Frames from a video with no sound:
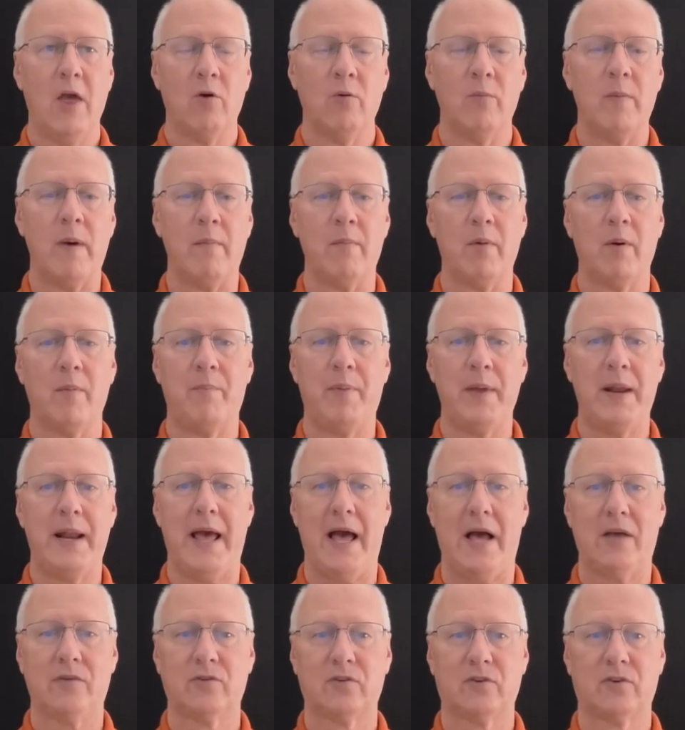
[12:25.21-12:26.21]
Remember, bid
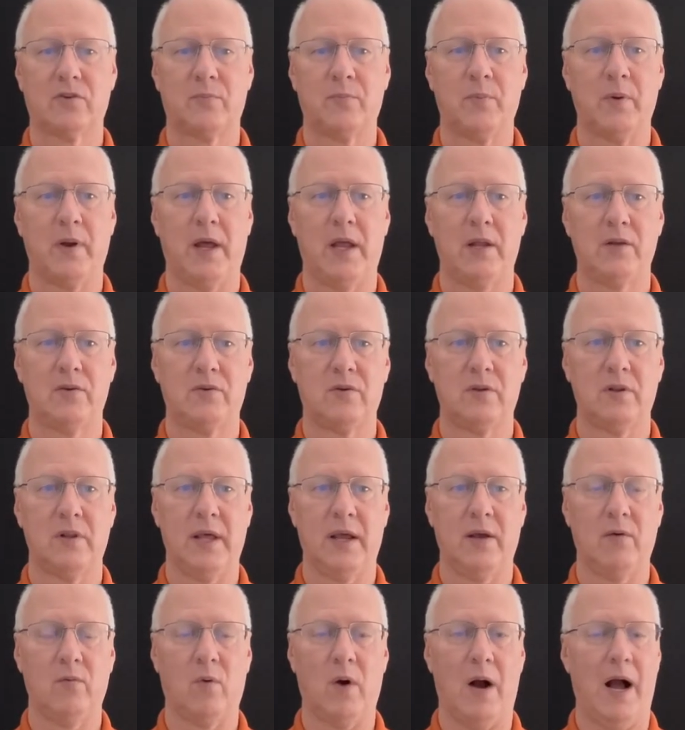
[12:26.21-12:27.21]
ask spreads
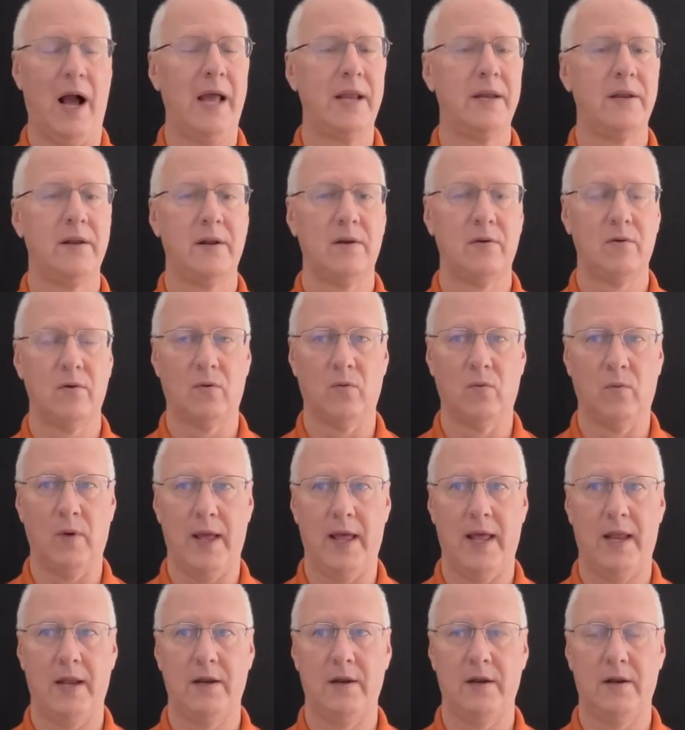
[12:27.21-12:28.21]
they widen
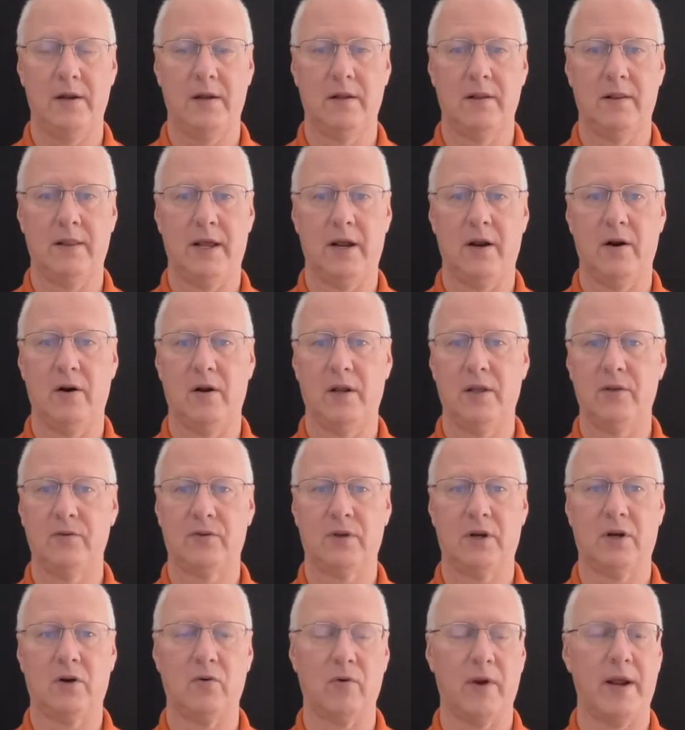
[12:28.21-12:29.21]
when there
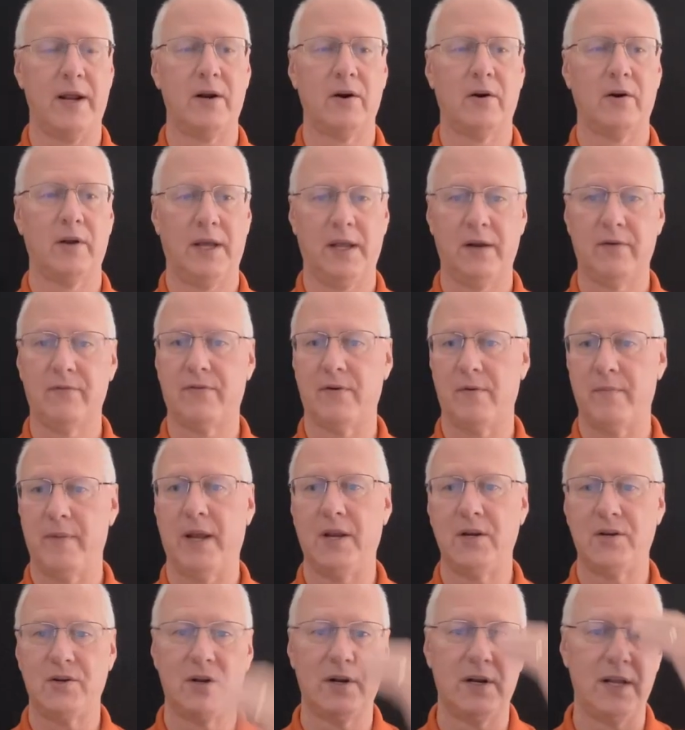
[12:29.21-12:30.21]
is a greater
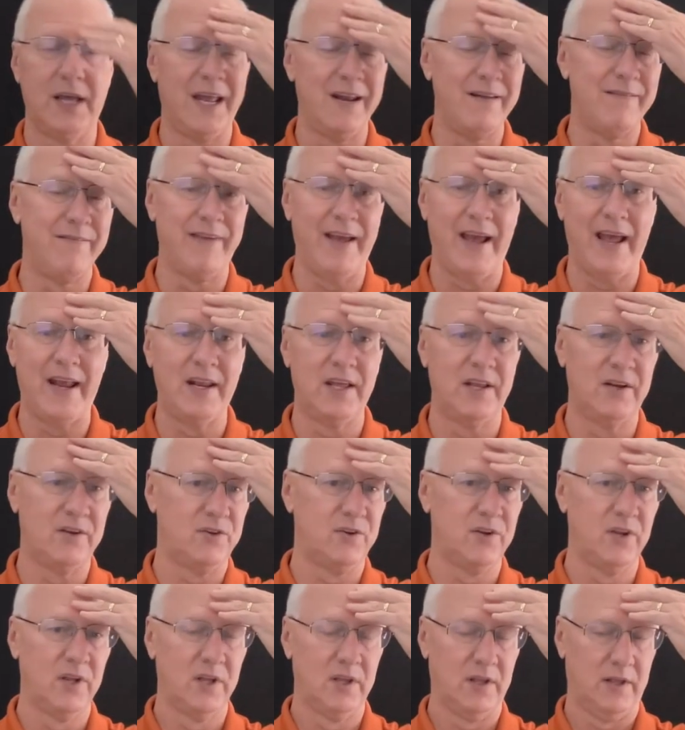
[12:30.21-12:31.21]
information
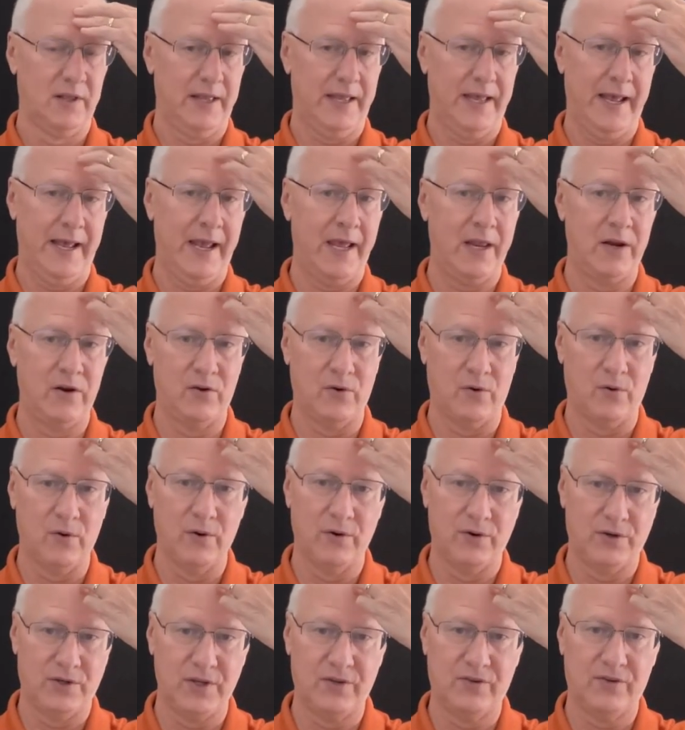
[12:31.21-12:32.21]
advantage and
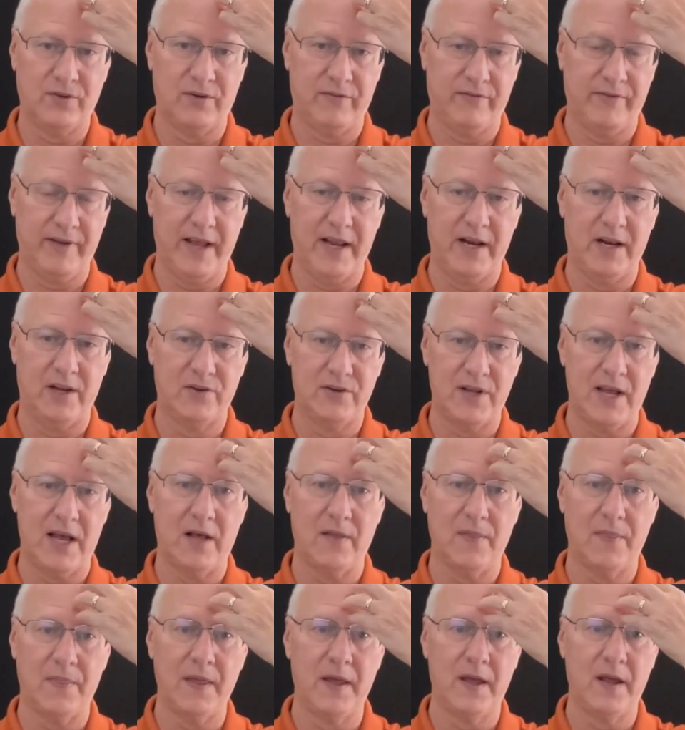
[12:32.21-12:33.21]
or disadvantage
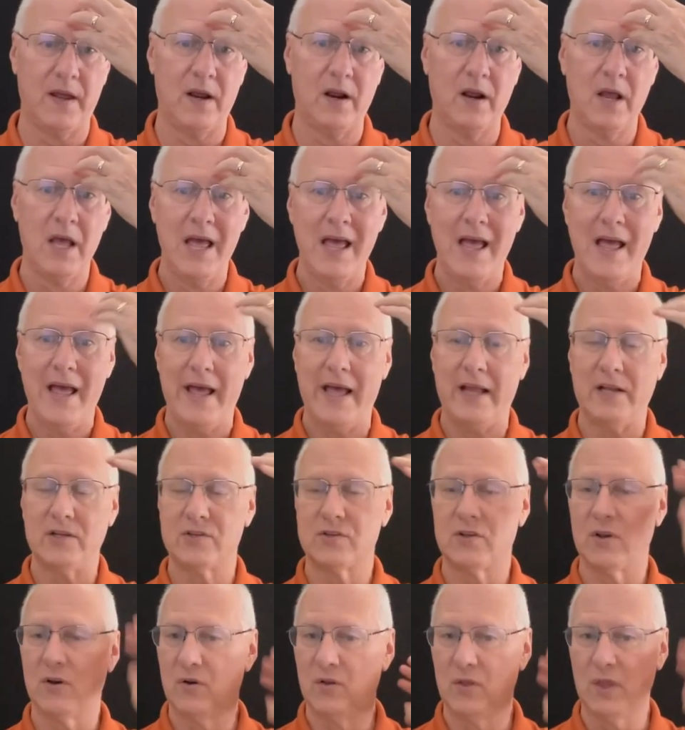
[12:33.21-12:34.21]
out there.
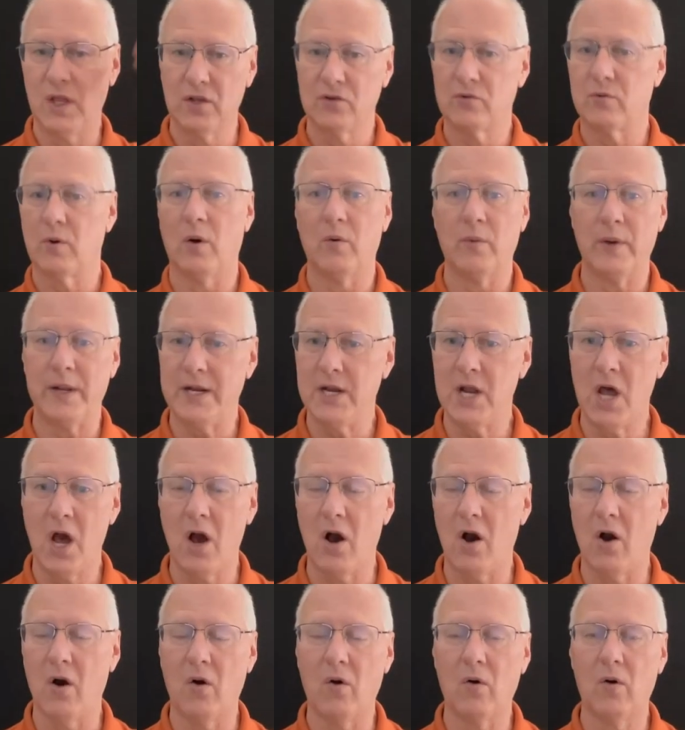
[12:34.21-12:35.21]
And so this is what we
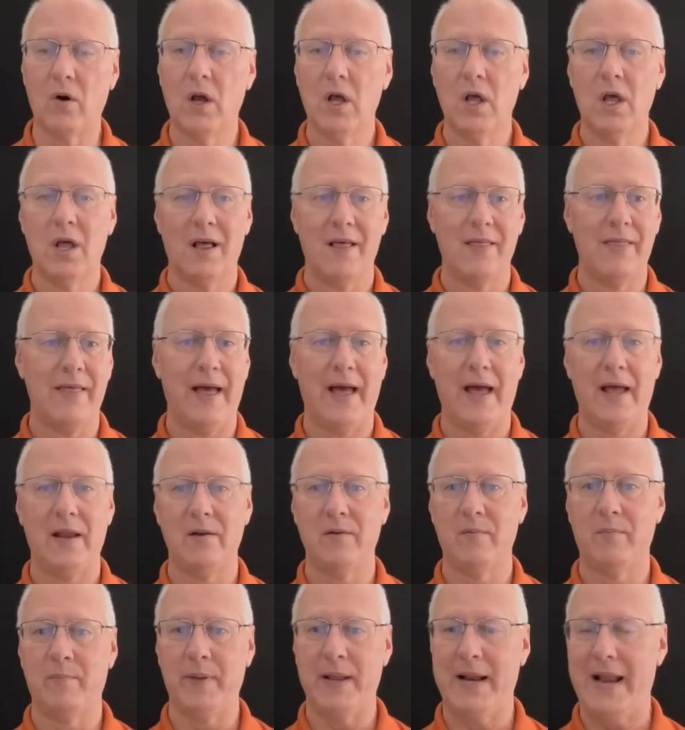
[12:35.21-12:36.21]
know
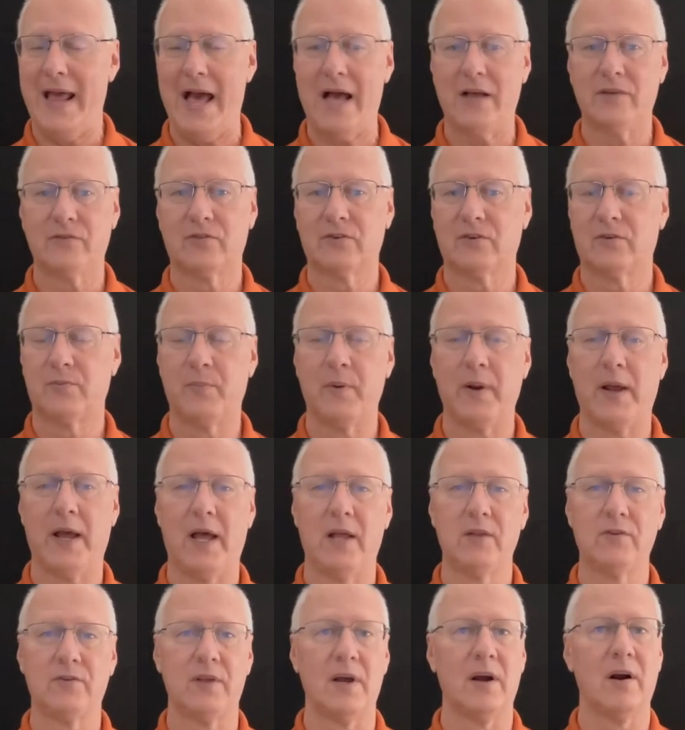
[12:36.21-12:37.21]
that bid ask
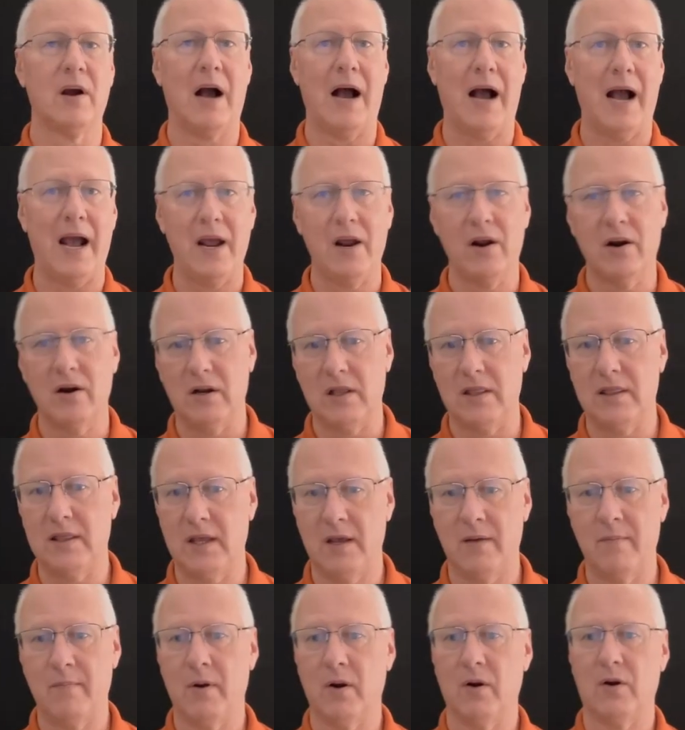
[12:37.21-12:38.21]
spreads they're higher in
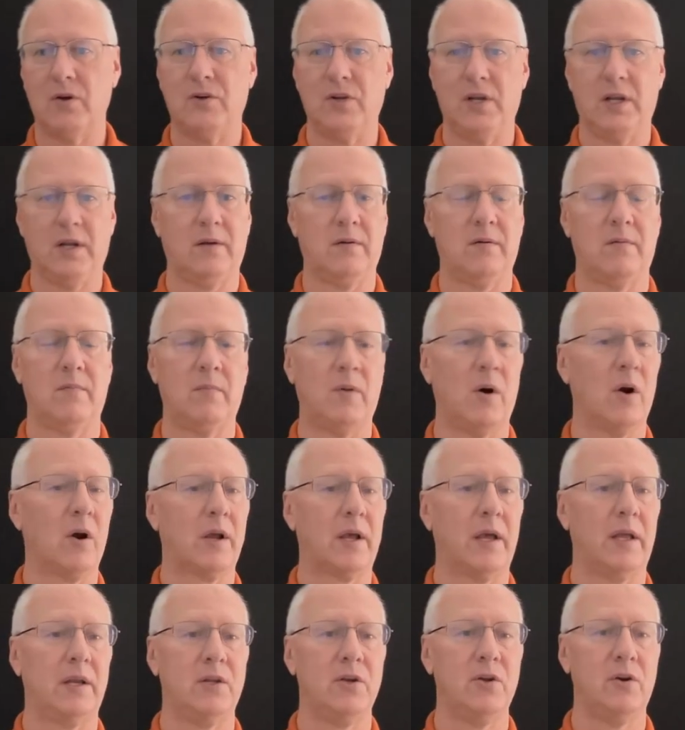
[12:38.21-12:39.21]
the emerging
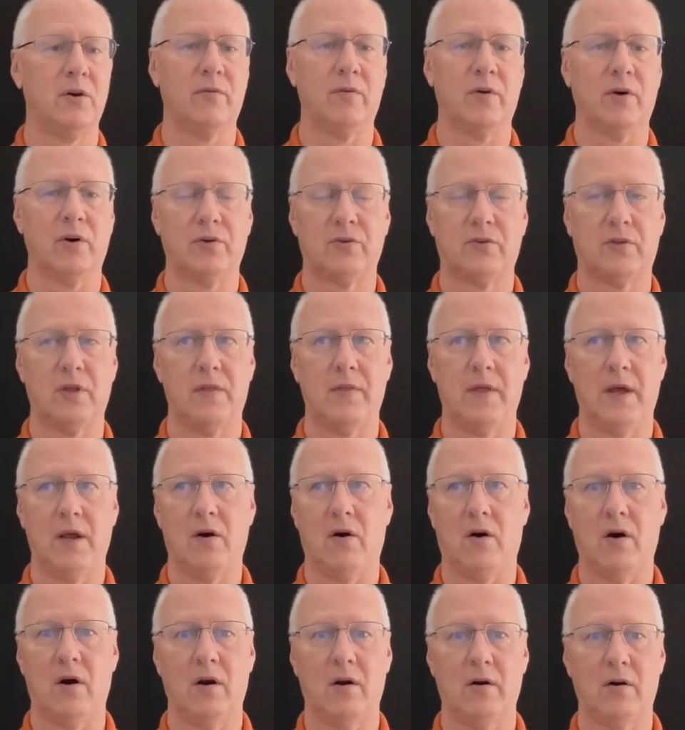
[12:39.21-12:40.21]
market universe than they
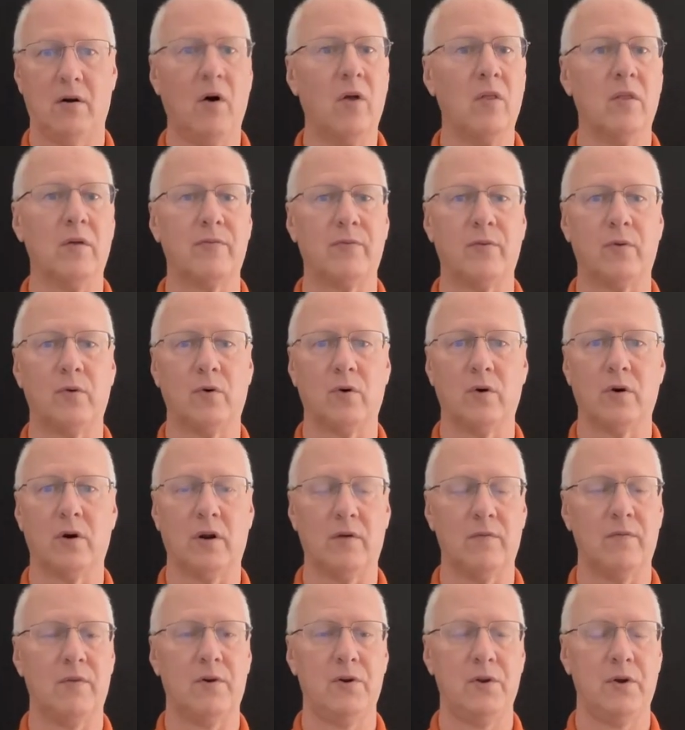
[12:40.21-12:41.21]
are on the floor
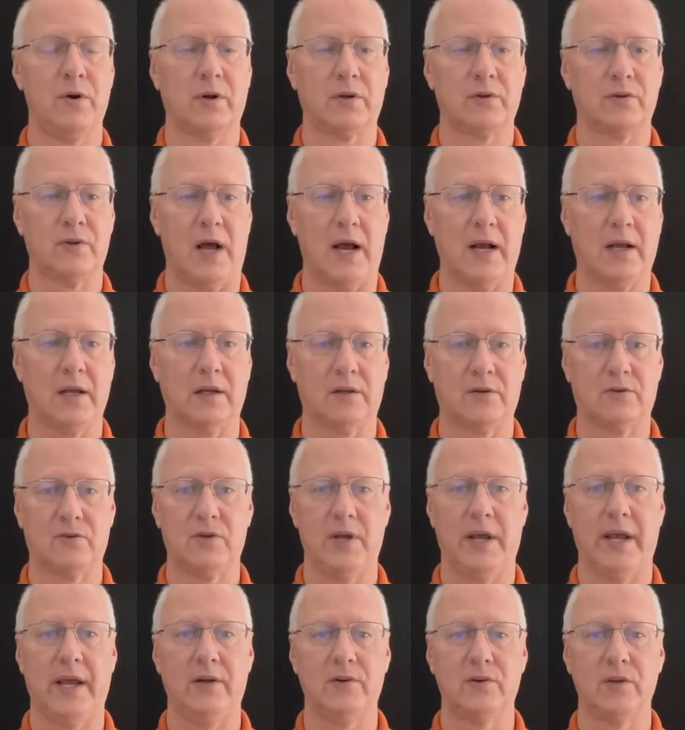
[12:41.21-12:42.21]
of the New York Stock
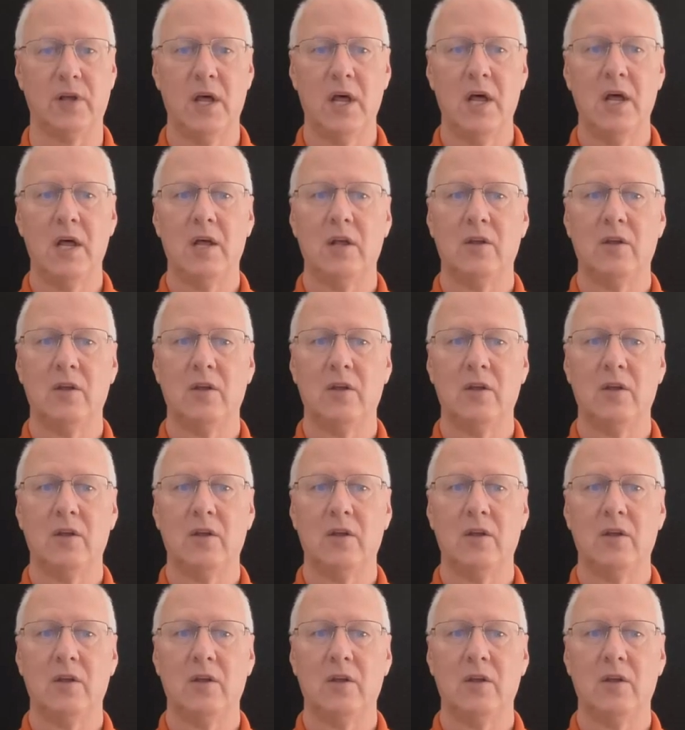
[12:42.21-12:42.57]
Exchange.